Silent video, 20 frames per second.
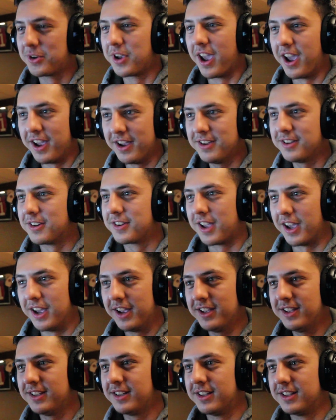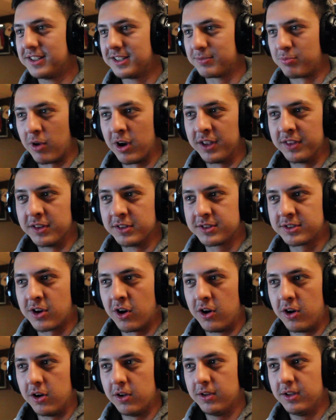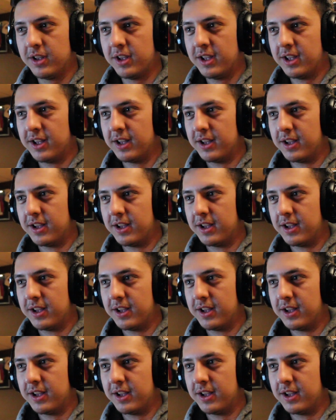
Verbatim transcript: Okay, okay. Spraying the skull.